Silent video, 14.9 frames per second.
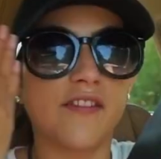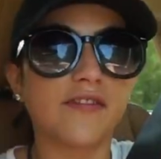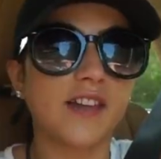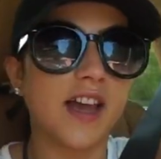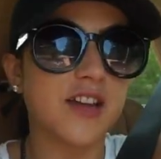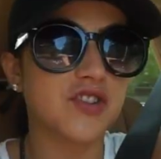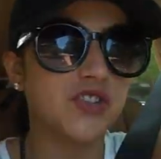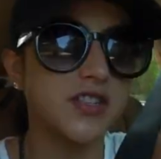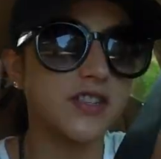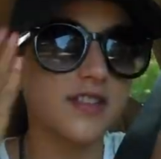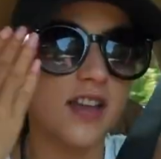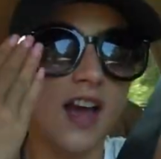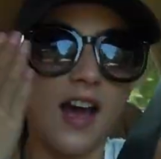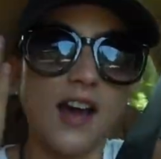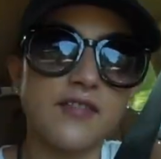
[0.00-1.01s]
lashes,
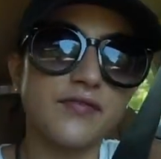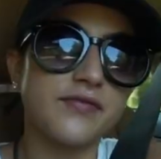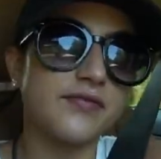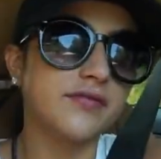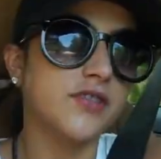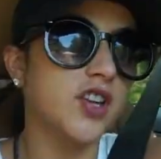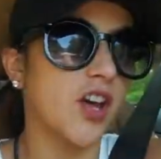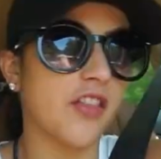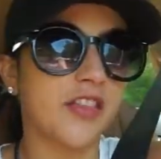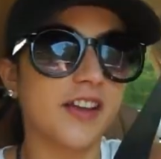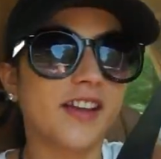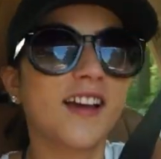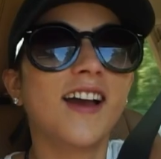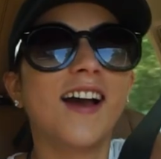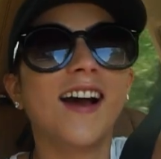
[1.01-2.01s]
half
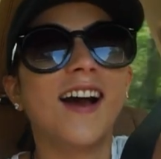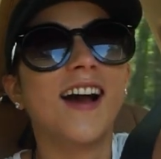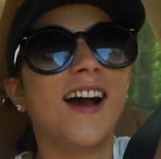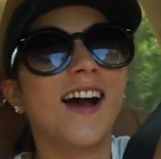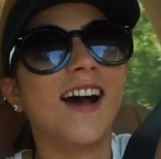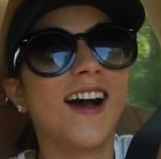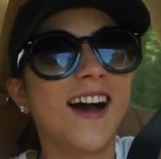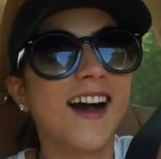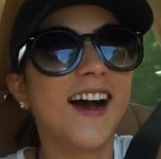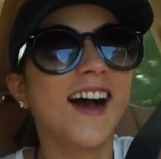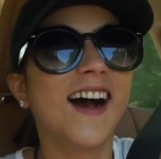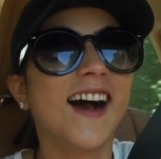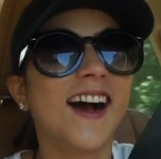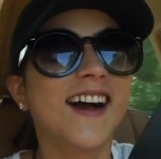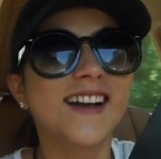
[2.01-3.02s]
nothing.
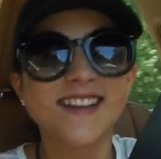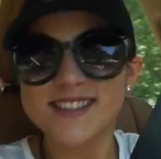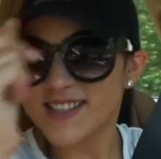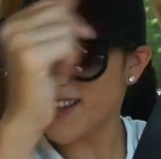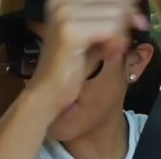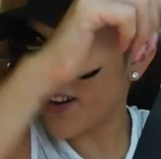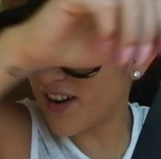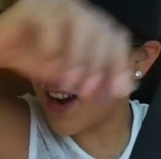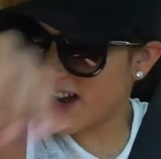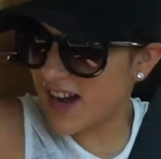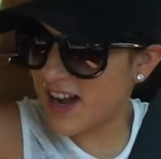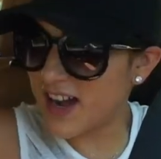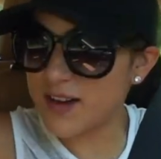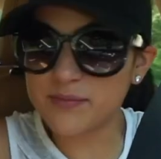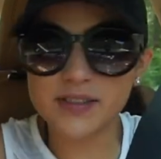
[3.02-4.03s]
So
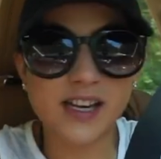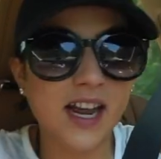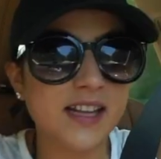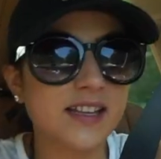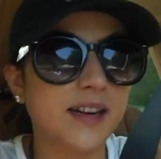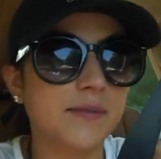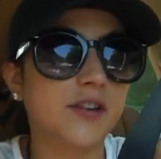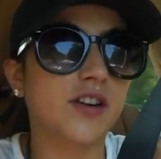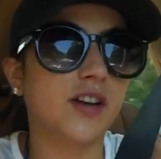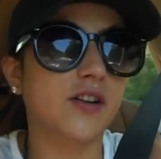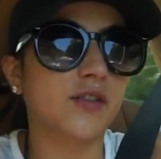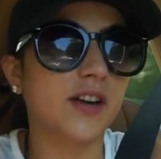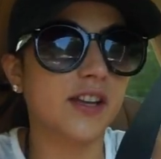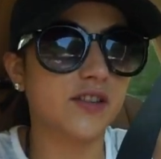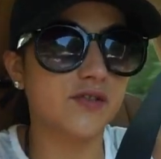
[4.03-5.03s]
I'm glad that I'm gonna
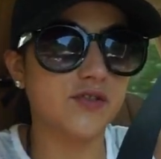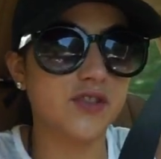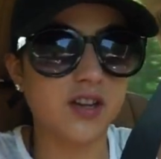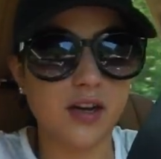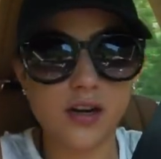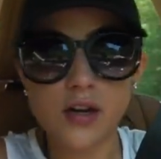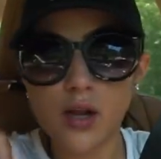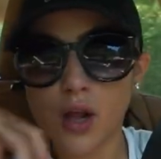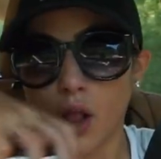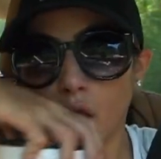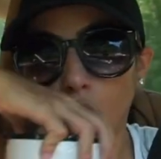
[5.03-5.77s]
go get those done.